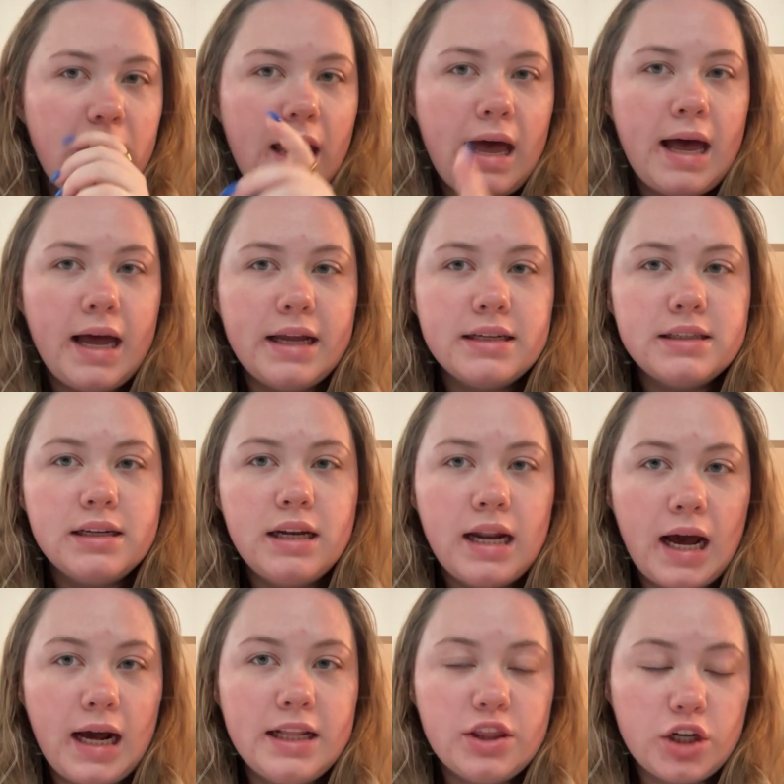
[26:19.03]
at
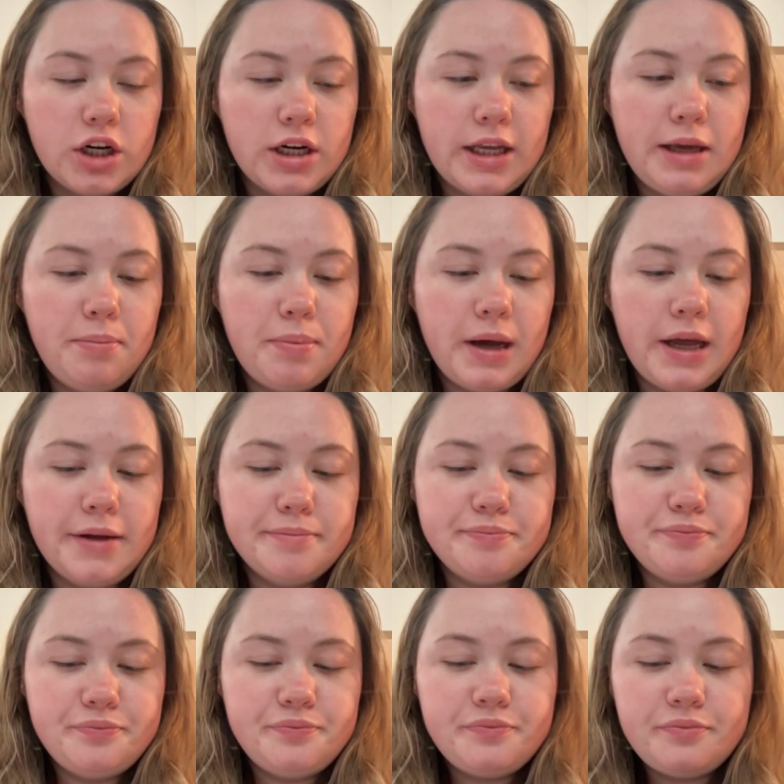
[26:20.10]
9.30, but
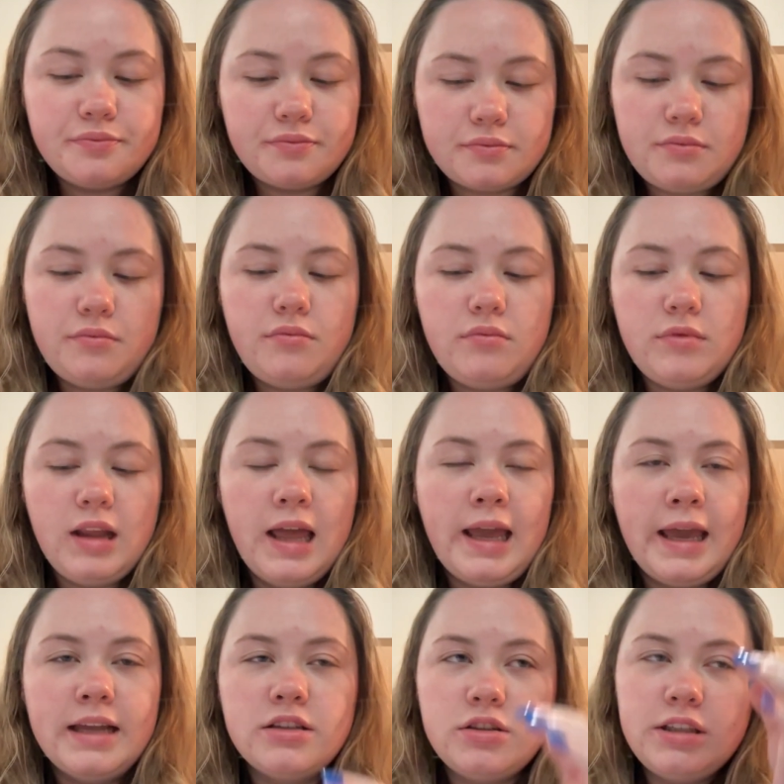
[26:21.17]
I
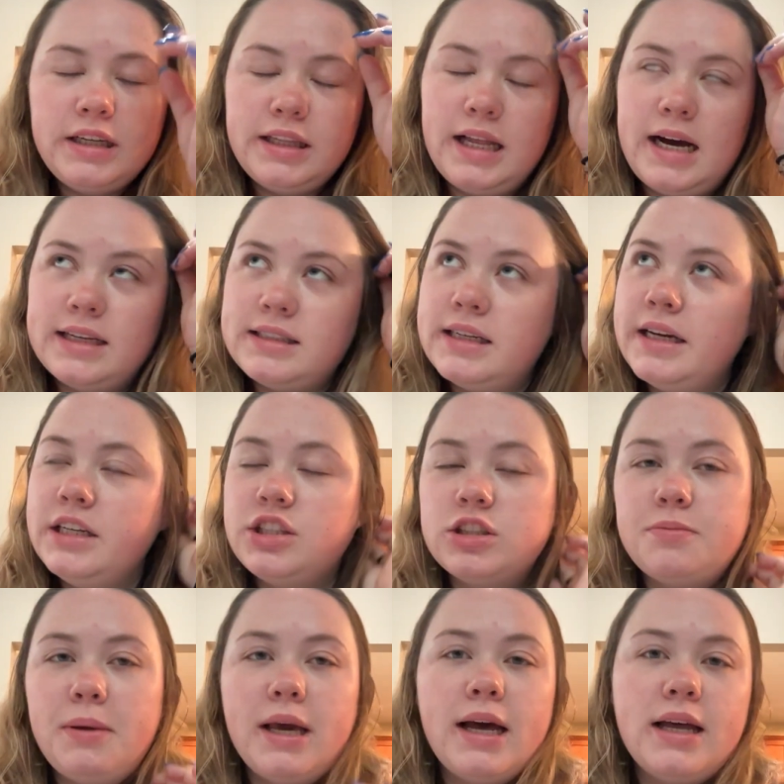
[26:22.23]
canceled it last night
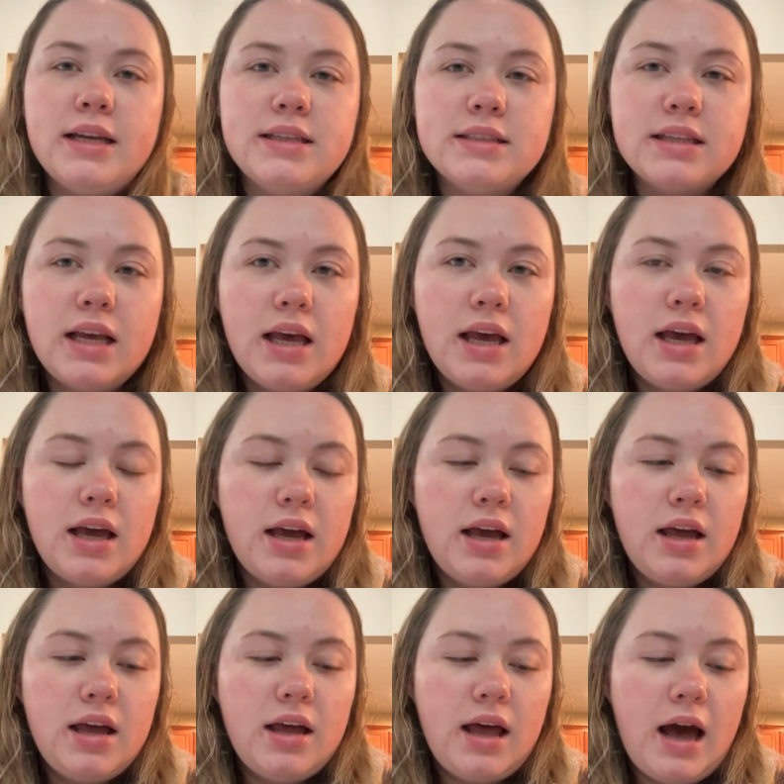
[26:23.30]
just because
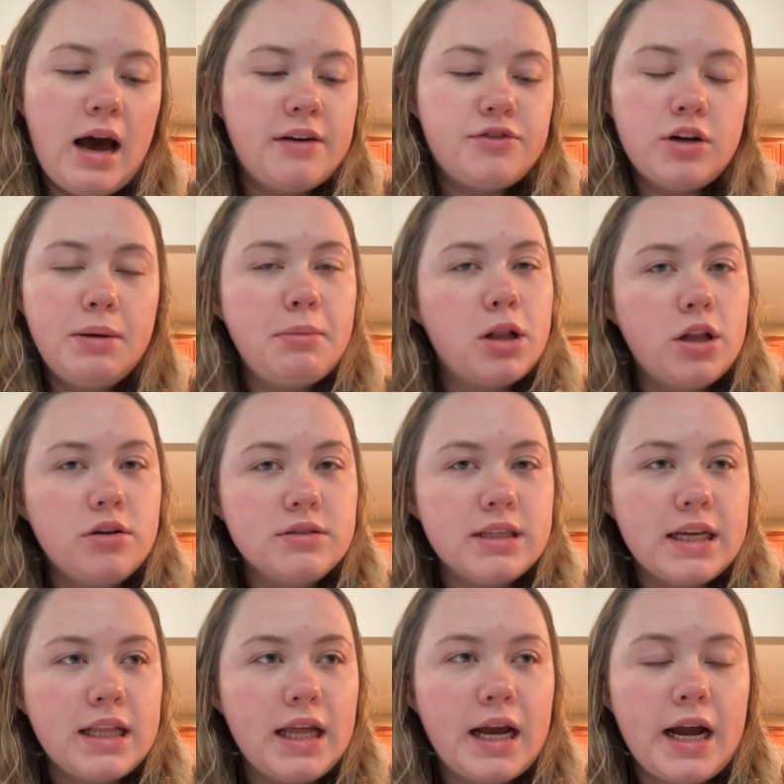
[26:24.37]
after I'm
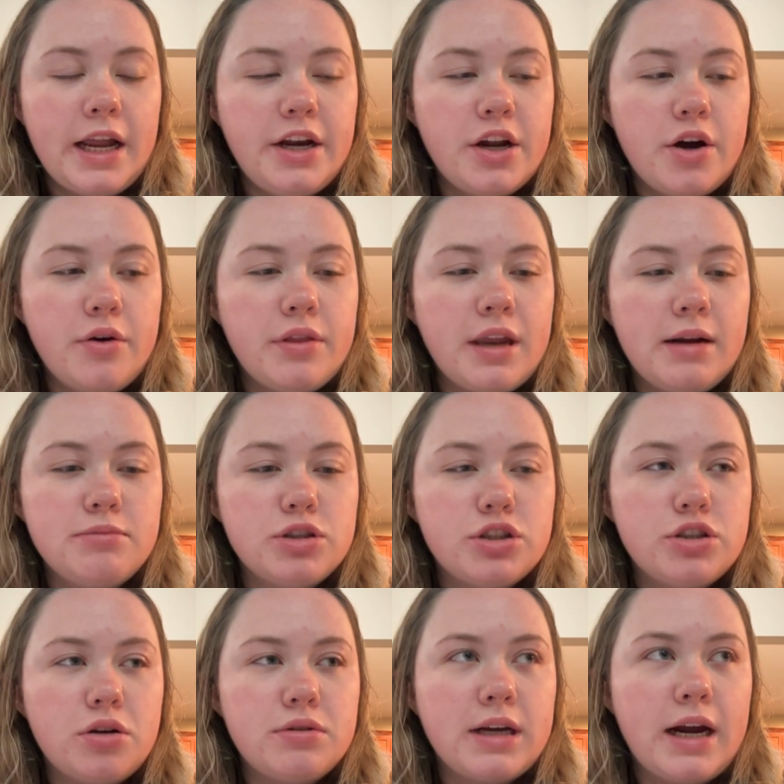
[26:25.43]
closing, like I know that I'm just
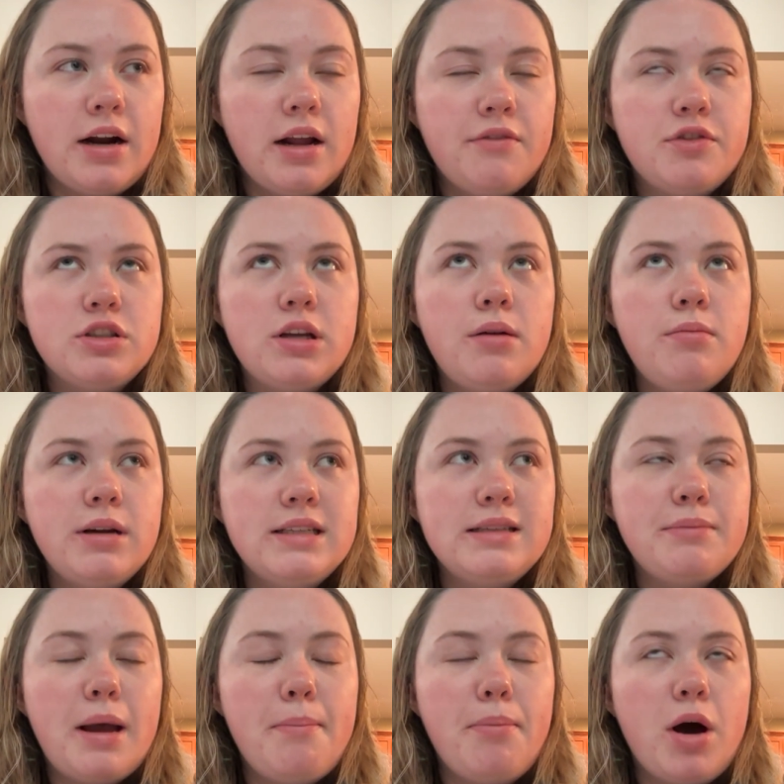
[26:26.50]
so tired. And for some reason,
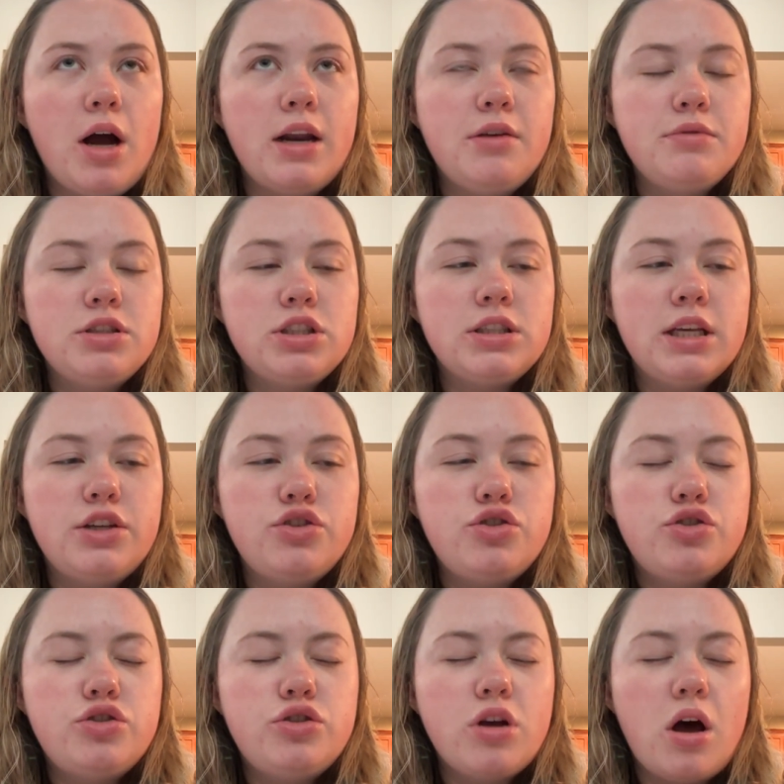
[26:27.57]
my body was just like
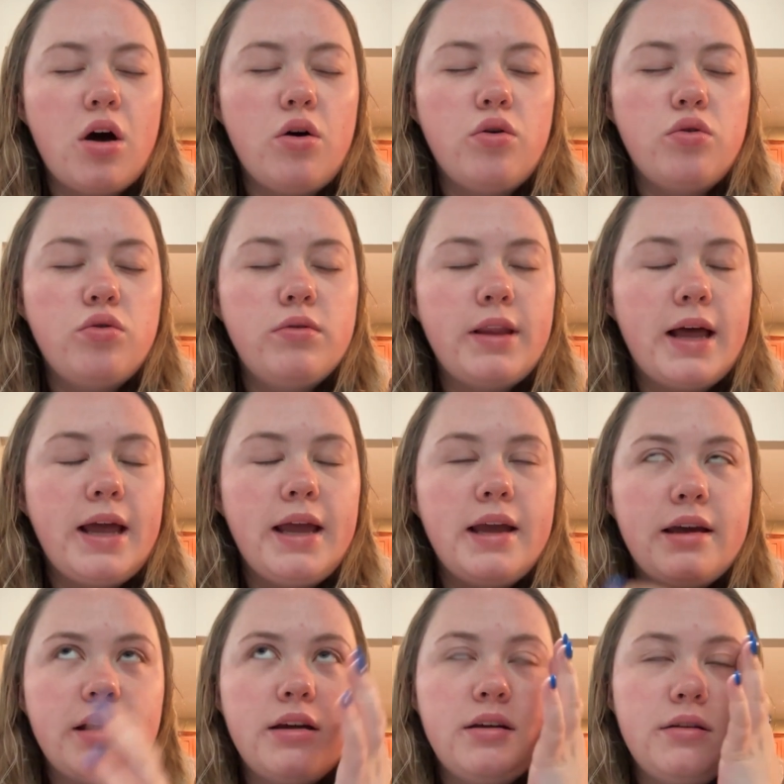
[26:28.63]
so
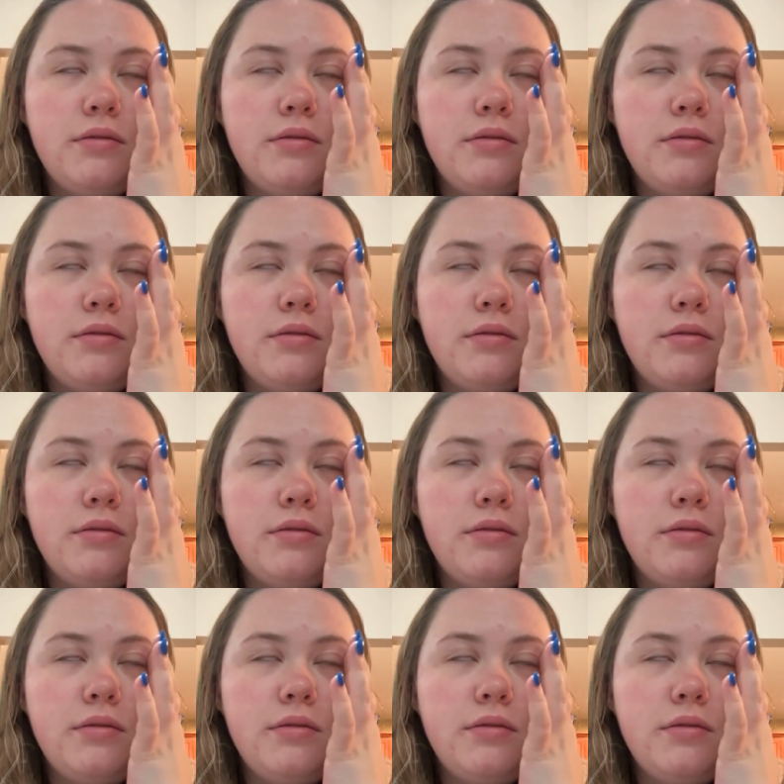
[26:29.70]
like